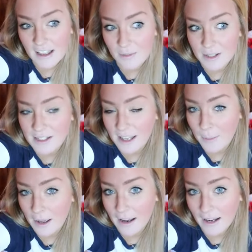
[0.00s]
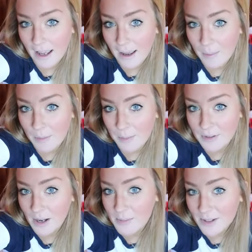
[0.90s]
and then we just came back and put
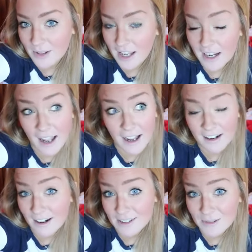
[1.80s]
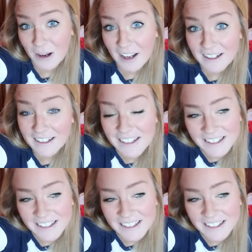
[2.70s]
pajamas on and had a glass of wine